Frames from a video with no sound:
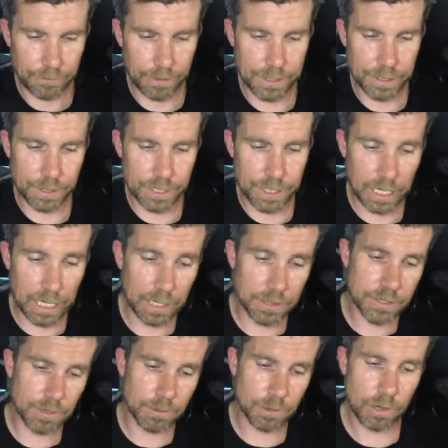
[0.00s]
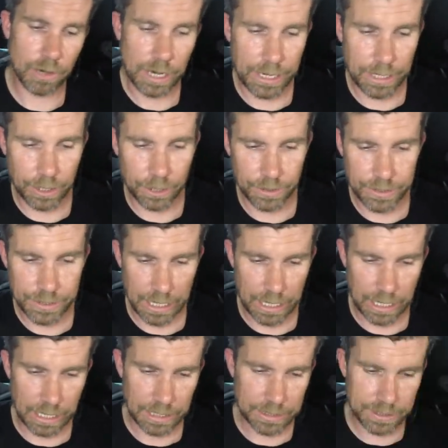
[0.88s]
First question comes from Craig, who's
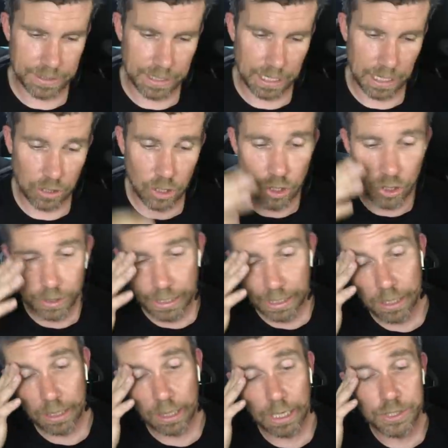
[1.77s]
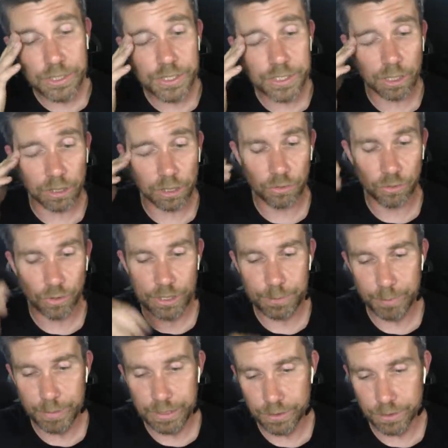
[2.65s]
asked, could a clutch
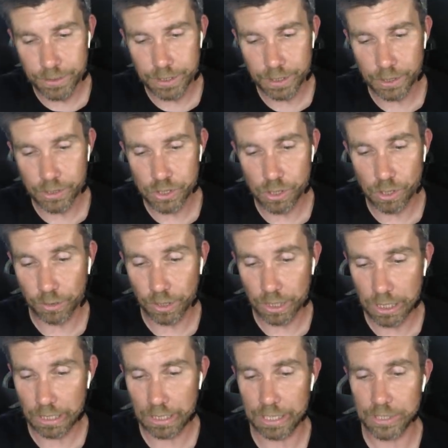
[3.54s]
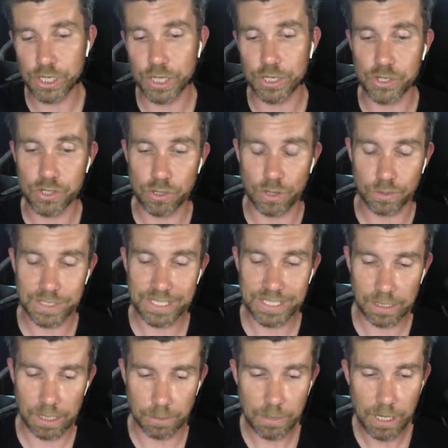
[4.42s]
solenoid be used to control the clutch control
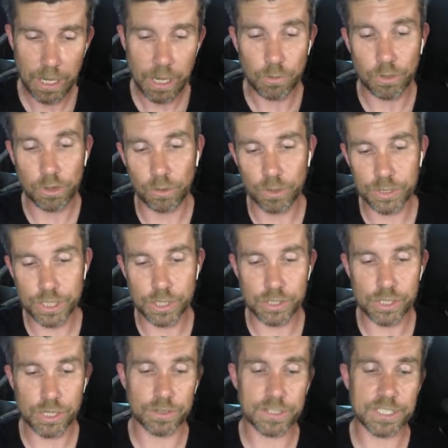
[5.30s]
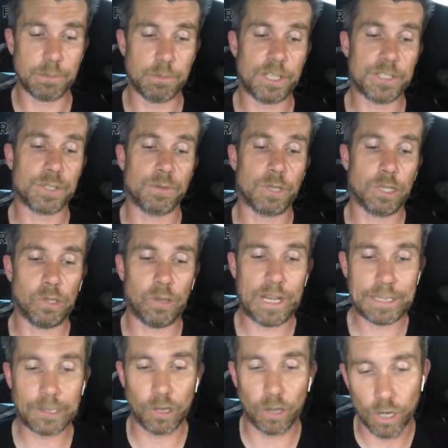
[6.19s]
slip with launch control similar to a
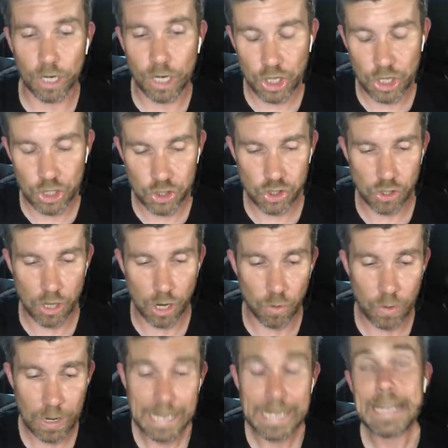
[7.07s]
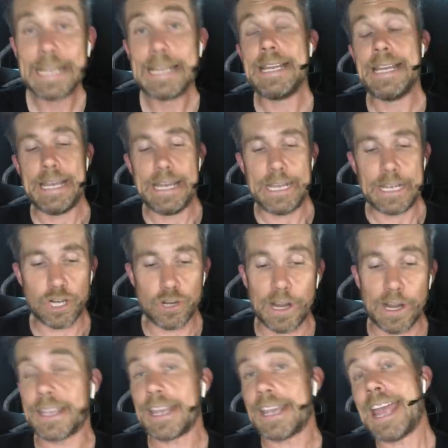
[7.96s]
line lock control?
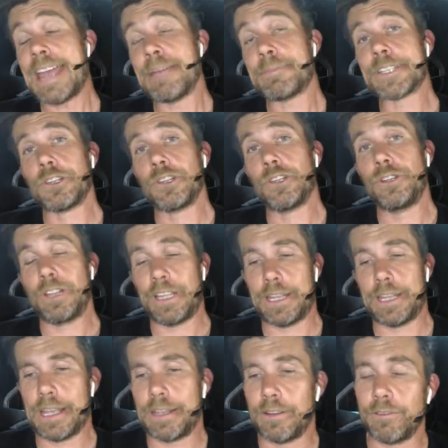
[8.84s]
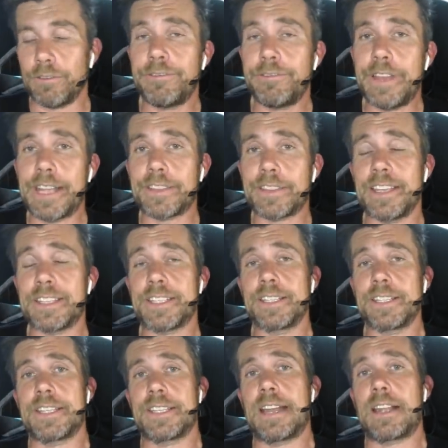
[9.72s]
Craig, absolutely, and in fact
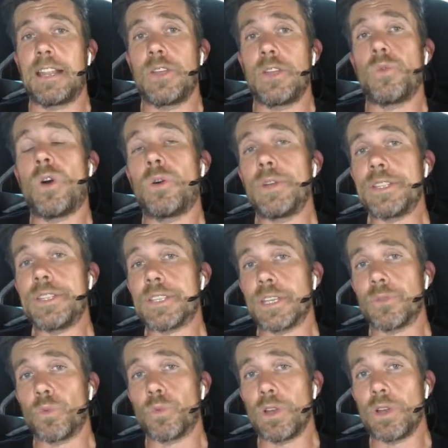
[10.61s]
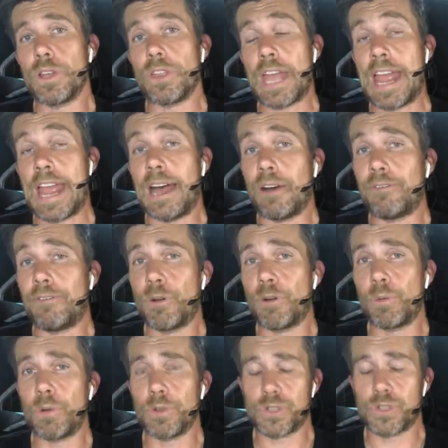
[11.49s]
that's exactly what we did with our
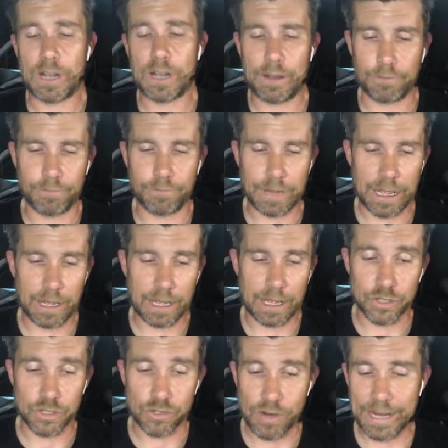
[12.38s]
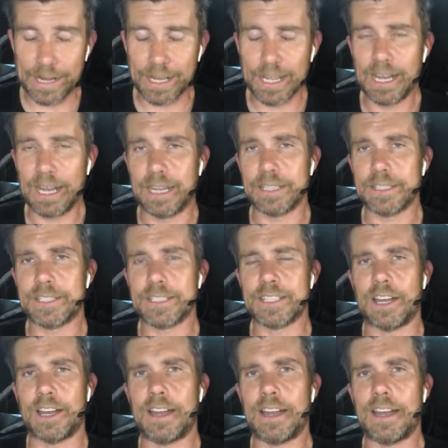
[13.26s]
four-wheel drive drag
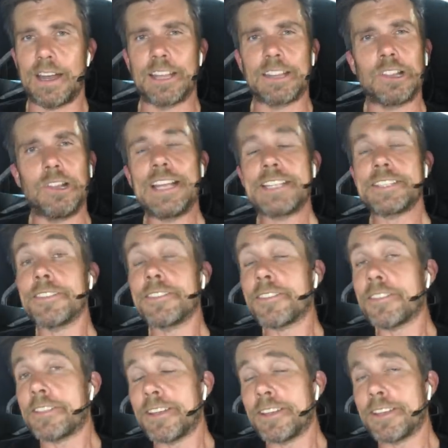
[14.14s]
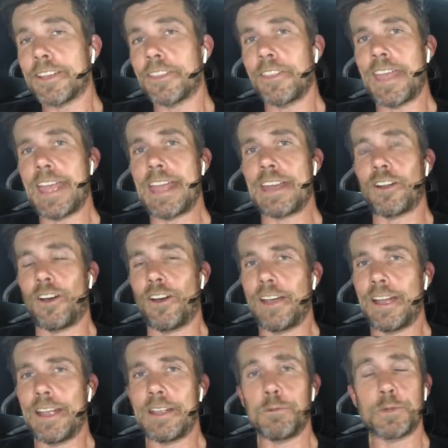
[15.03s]
cars. I'd like to think that
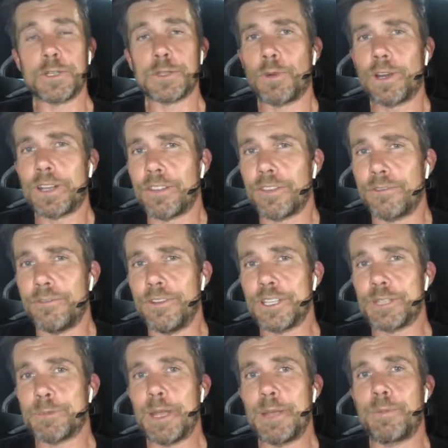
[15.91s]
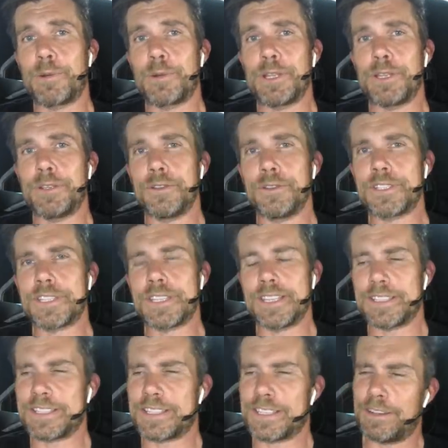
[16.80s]
I was one of the first people to use
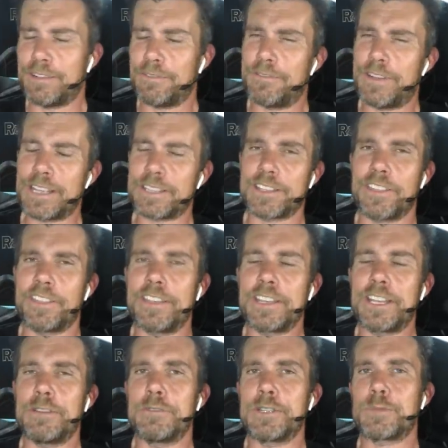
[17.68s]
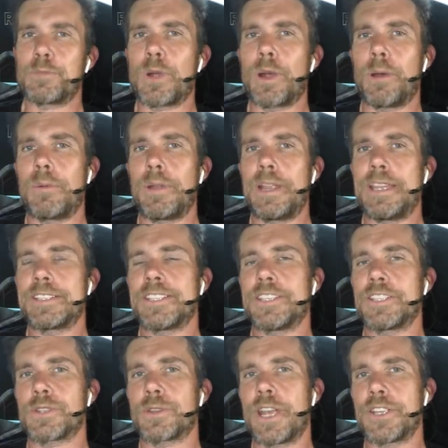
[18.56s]
this, and in fact I think it was probably a
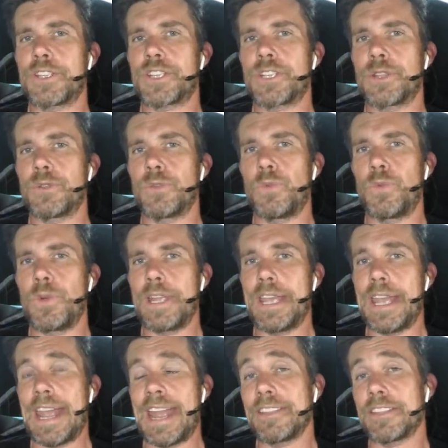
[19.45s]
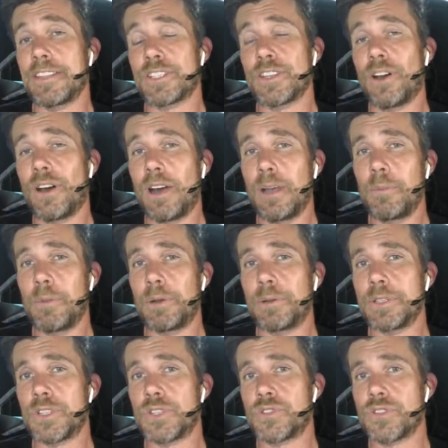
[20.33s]
situation where at the time
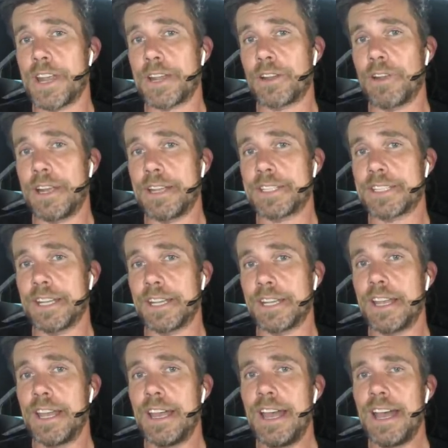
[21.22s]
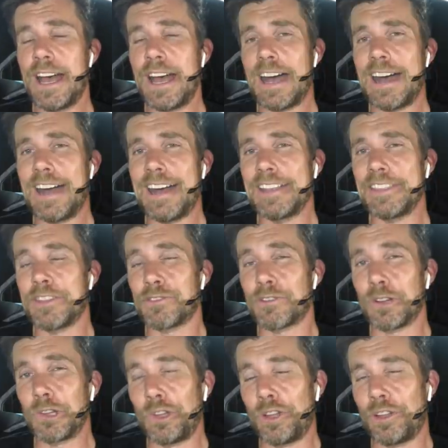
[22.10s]
I was drag racing,
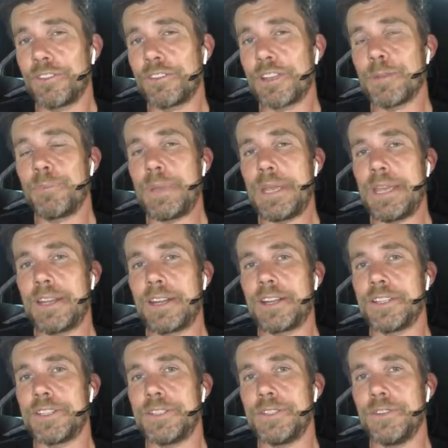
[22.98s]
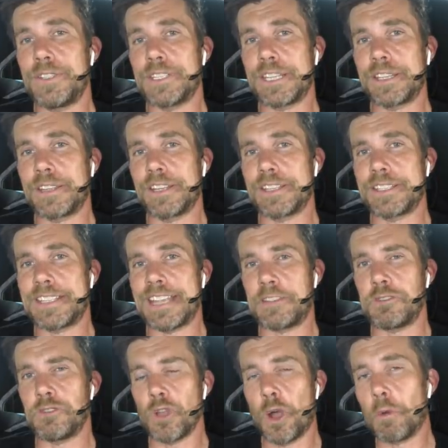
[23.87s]
there were a lot of competitors using this
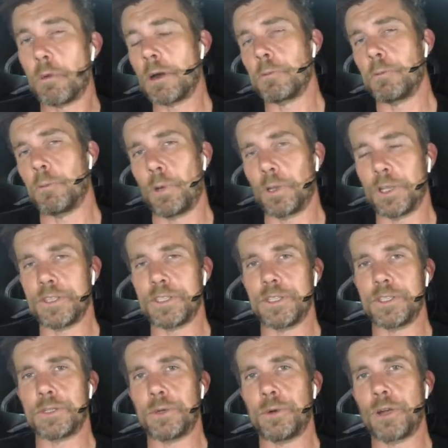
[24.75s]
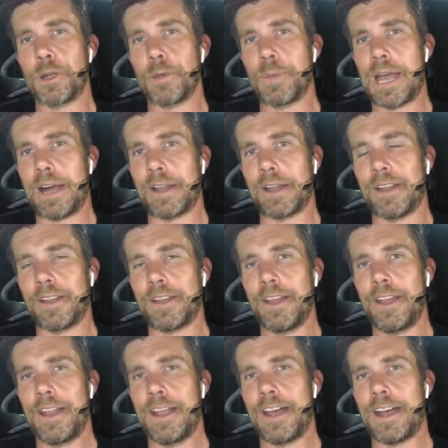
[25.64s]
and no one wanted to talk about
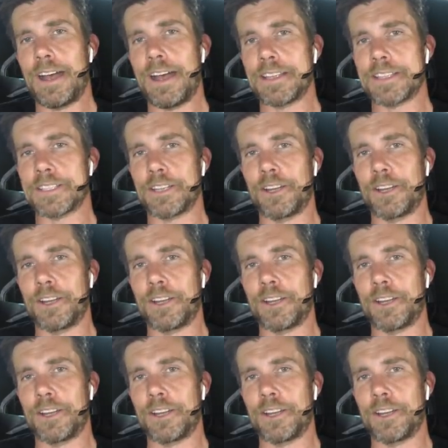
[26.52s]
it.